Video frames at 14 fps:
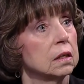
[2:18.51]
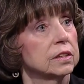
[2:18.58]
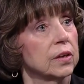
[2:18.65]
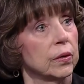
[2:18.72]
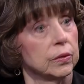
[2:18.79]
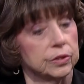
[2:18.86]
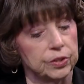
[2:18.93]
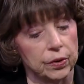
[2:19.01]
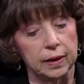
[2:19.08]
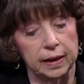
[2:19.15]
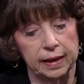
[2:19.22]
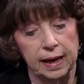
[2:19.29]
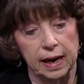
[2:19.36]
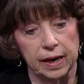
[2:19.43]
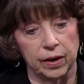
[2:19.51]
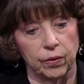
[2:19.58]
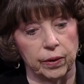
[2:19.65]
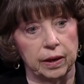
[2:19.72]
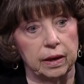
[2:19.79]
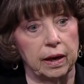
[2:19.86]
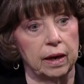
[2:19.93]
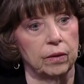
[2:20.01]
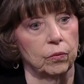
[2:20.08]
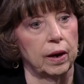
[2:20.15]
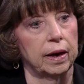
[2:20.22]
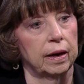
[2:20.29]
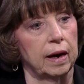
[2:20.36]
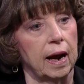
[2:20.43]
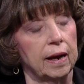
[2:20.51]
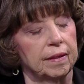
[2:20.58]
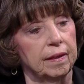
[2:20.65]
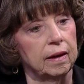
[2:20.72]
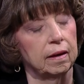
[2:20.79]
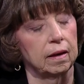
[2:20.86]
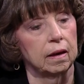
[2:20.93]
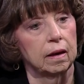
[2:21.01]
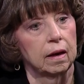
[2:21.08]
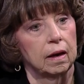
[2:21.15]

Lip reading: So certainly I agree, and I think,